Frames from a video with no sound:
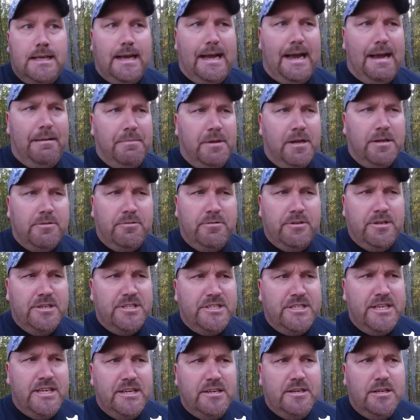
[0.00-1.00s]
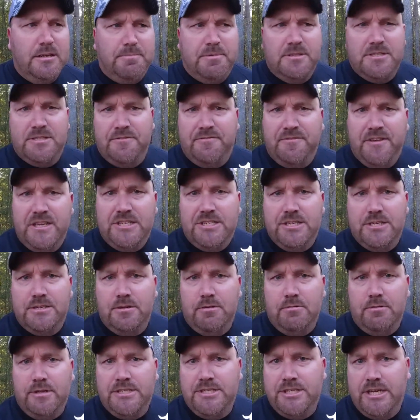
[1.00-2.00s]
I'm not going to set it up as a fishing
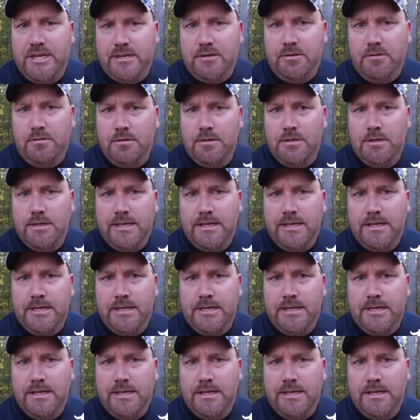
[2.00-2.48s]
only channel.